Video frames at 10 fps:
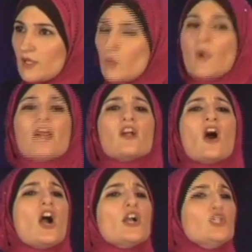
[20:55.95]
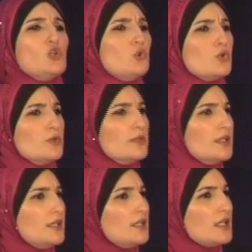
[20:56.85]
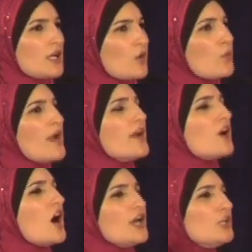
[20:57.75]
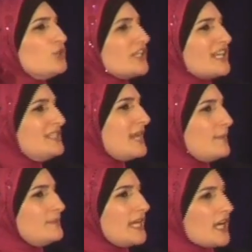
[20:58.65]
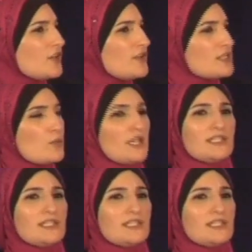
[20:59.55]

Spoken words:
Where are you? Where are you to condemn terrorism when a